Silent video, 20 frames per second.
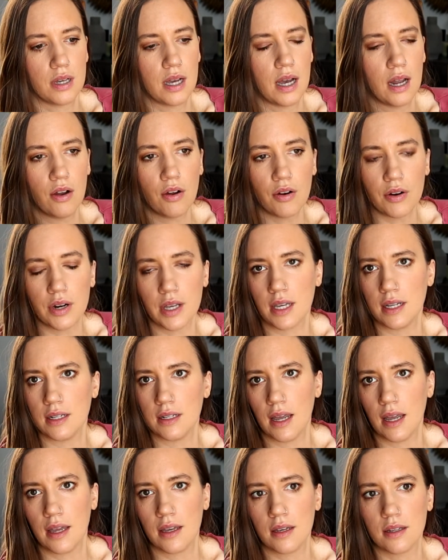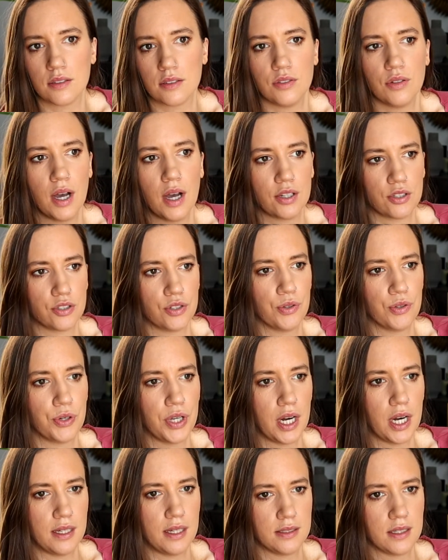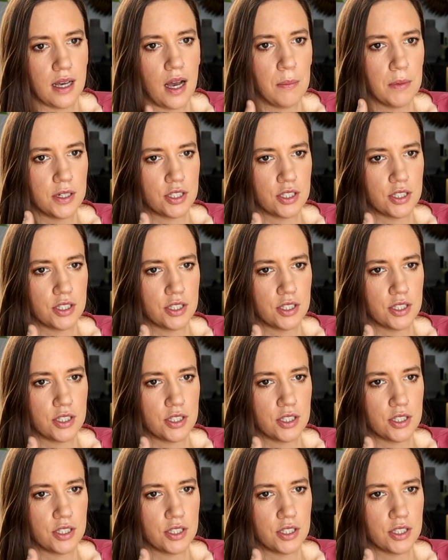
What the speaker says: caloric intake, because you actually realize how